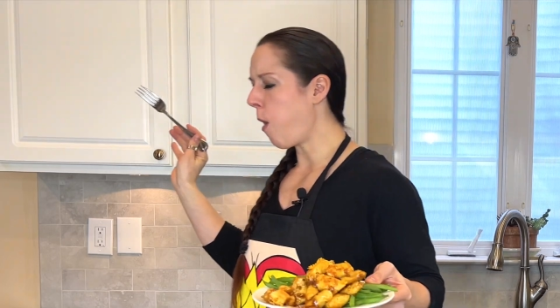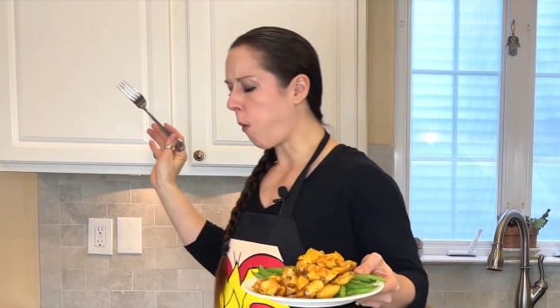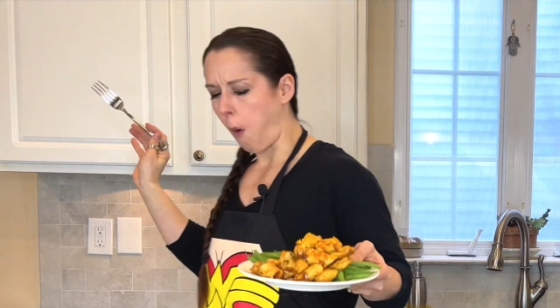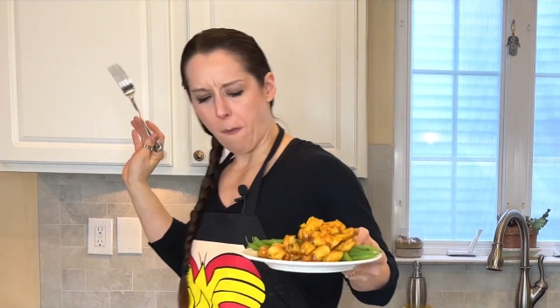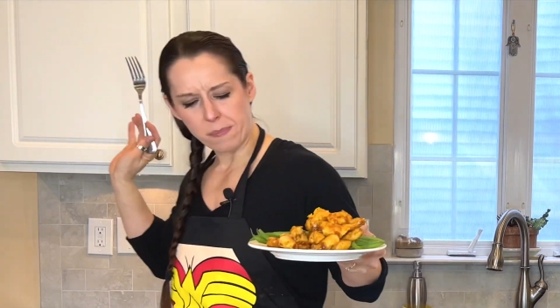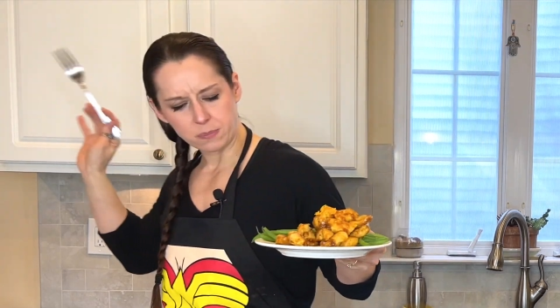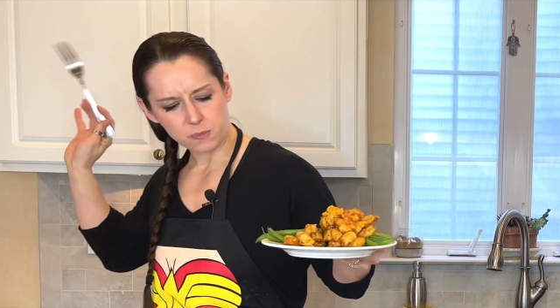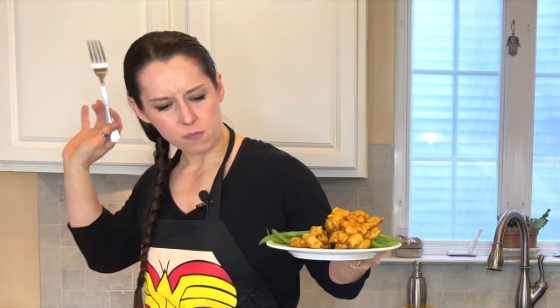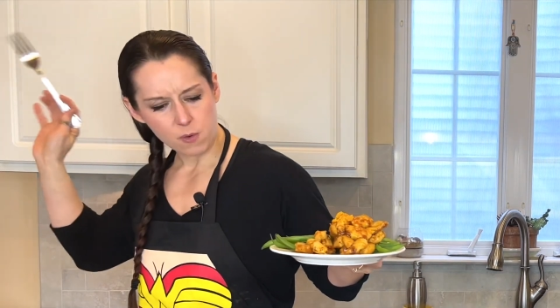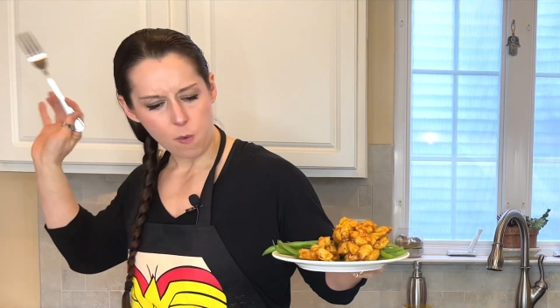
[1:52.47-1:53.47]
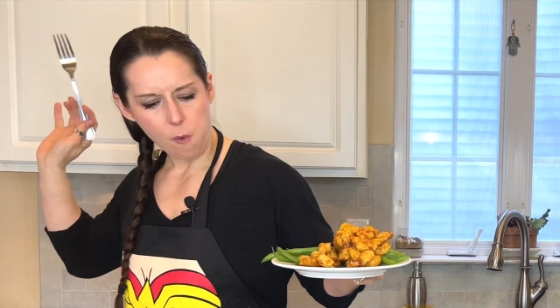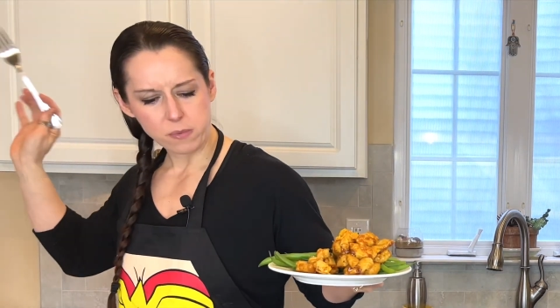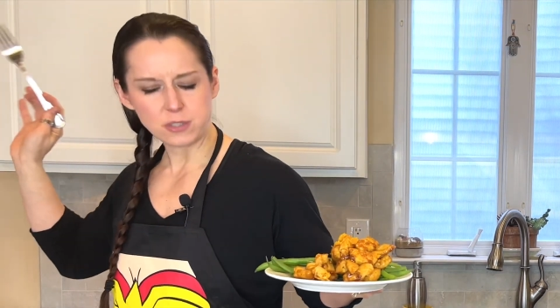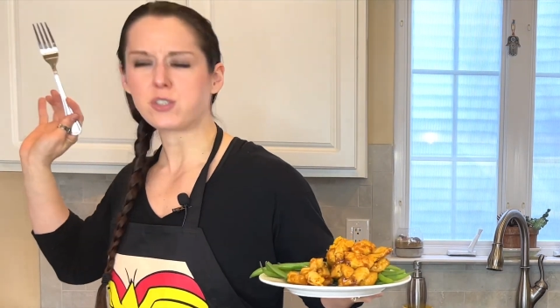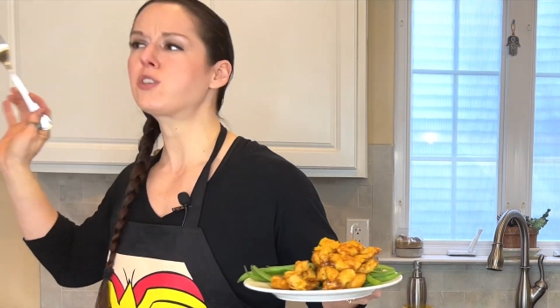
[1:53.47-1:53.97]
Oh,
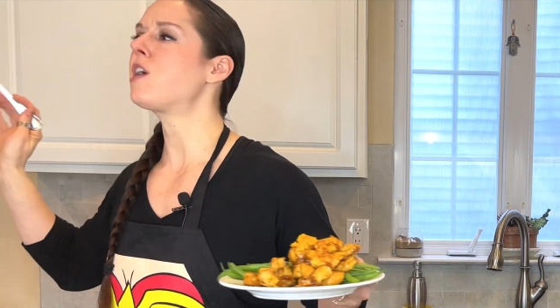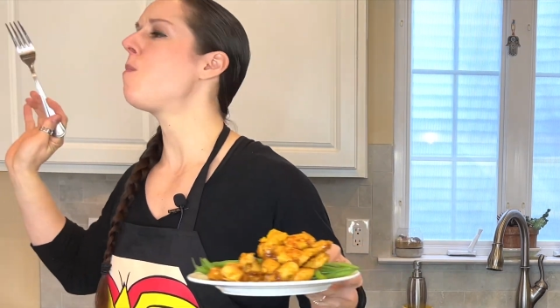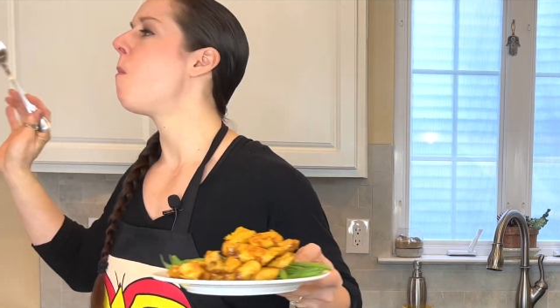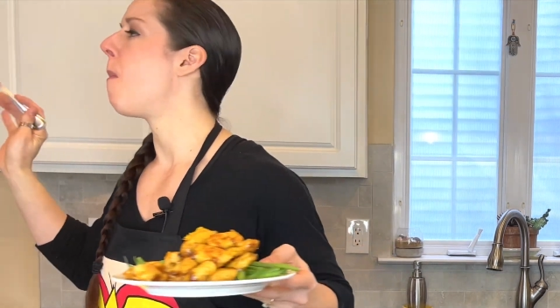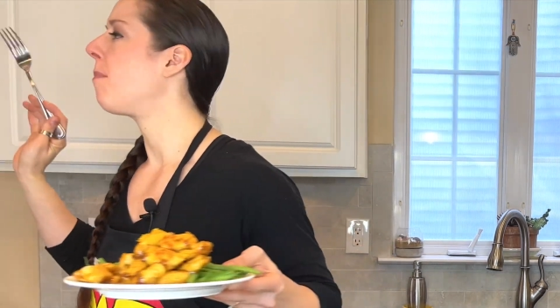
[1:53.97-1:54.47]
this is good.